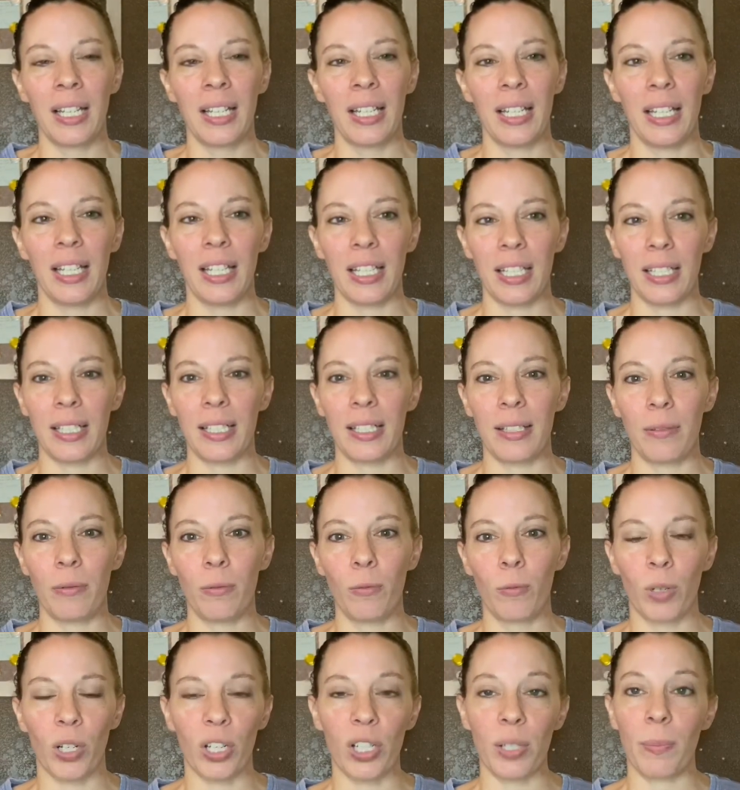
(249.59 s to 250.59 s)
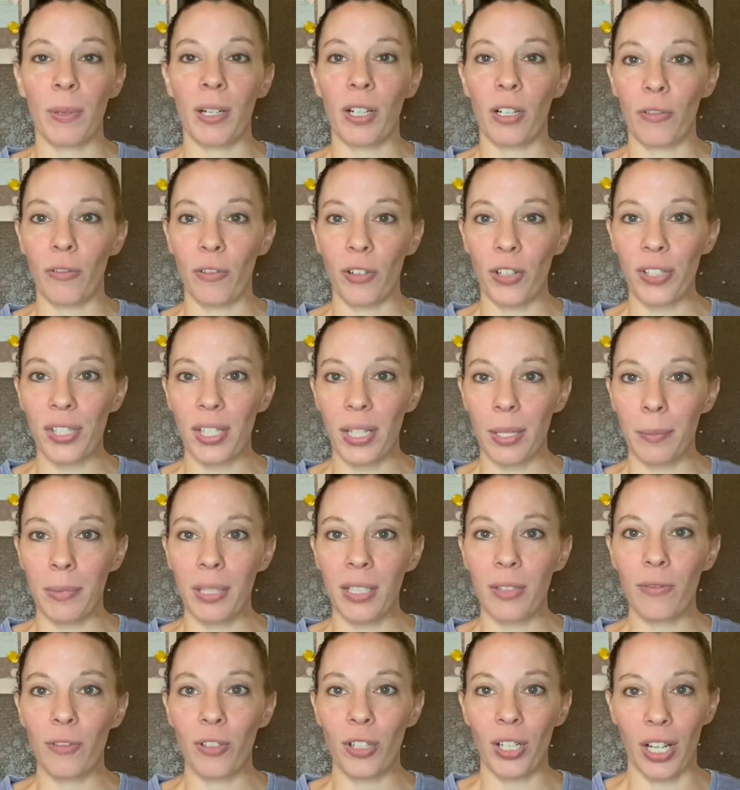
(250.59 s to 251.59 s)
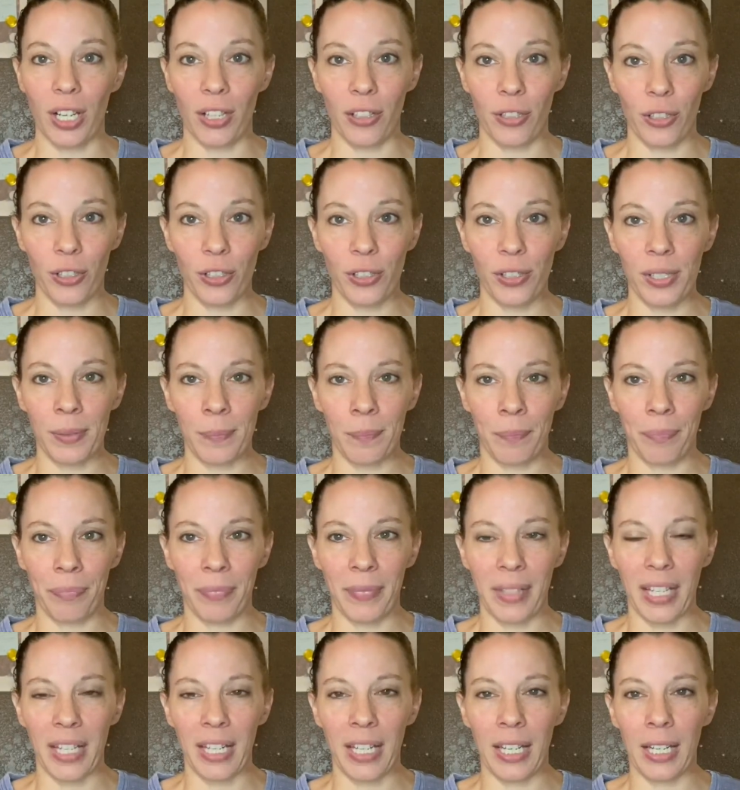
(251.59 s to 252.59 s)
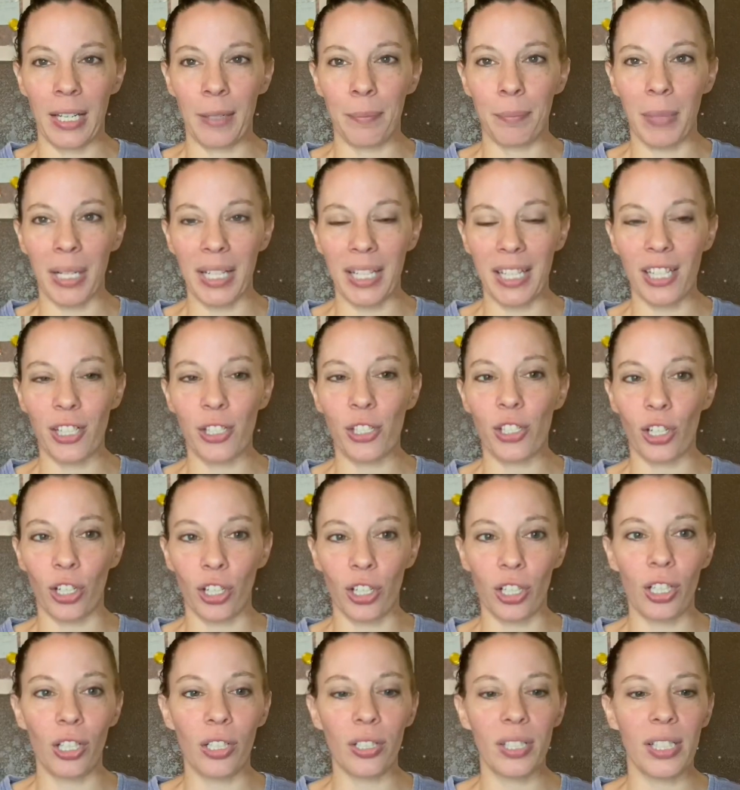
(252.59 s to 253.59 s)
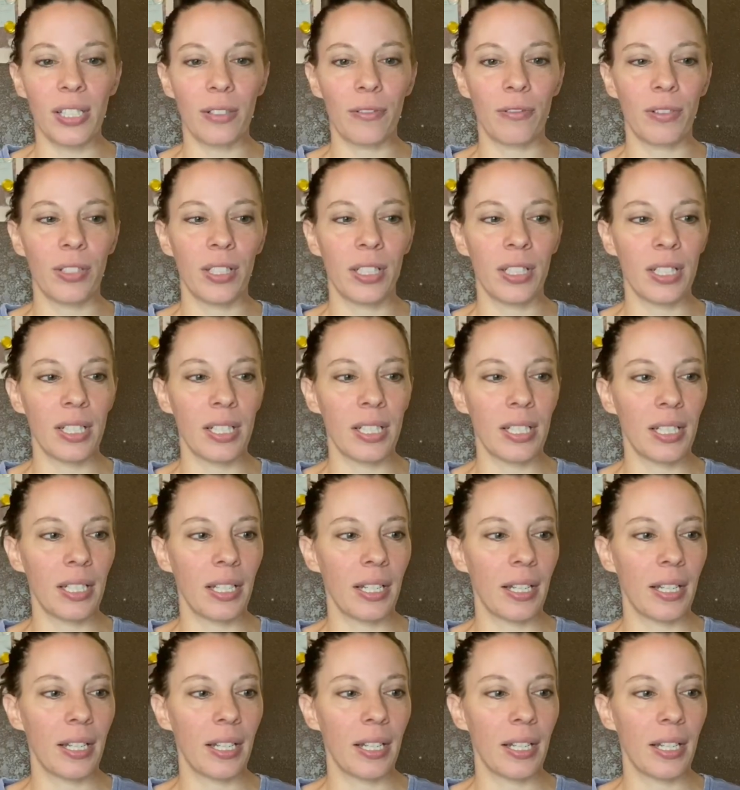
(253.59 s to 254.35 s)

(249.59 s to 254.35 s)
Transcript: It works better for some than for others, and my kids are all different.